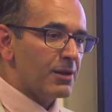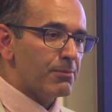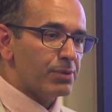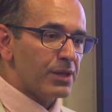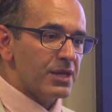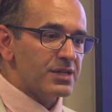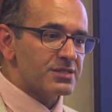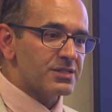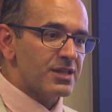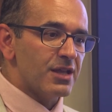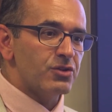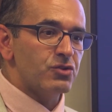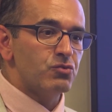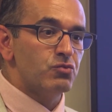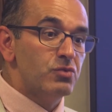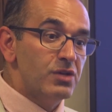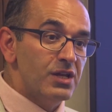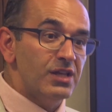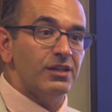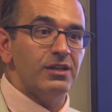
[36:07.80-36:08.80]
in a place that
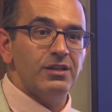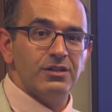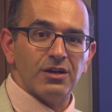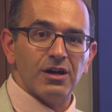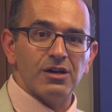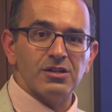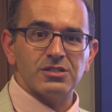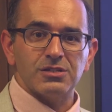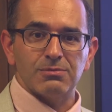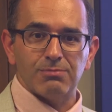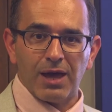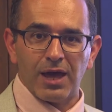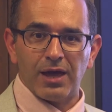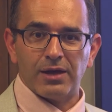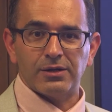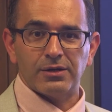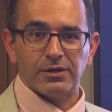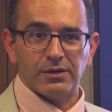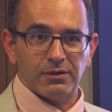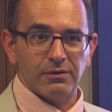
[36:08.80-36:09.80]
really does
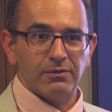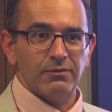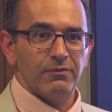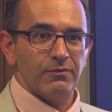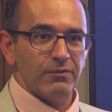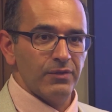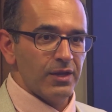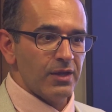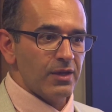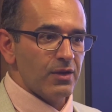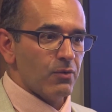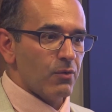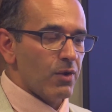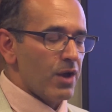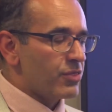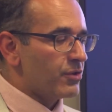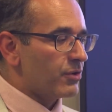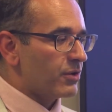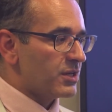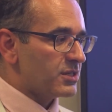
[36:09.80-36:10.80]
matter,
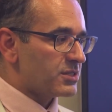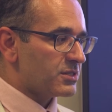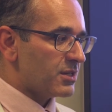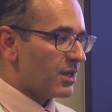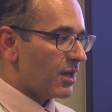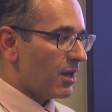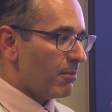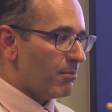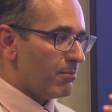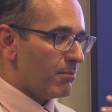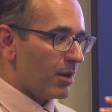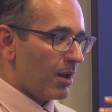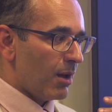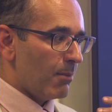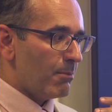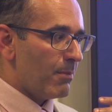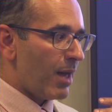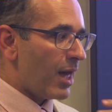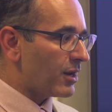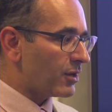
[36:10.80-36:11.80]
whether it's a
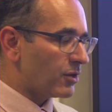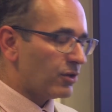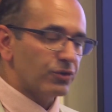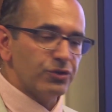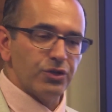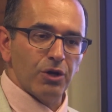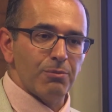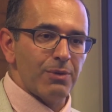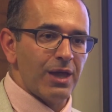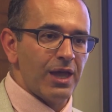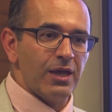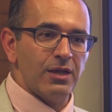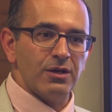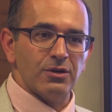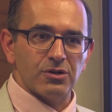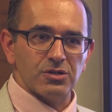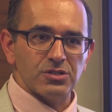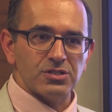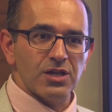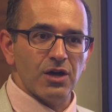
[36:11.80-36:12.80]
medical domain
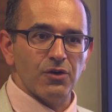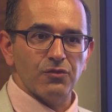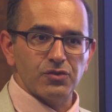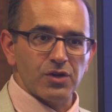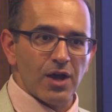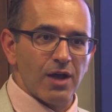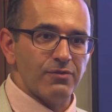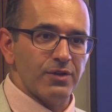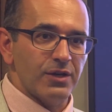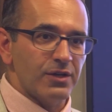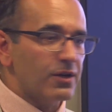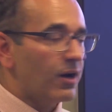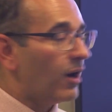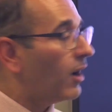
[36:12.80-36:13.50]
or a self-driving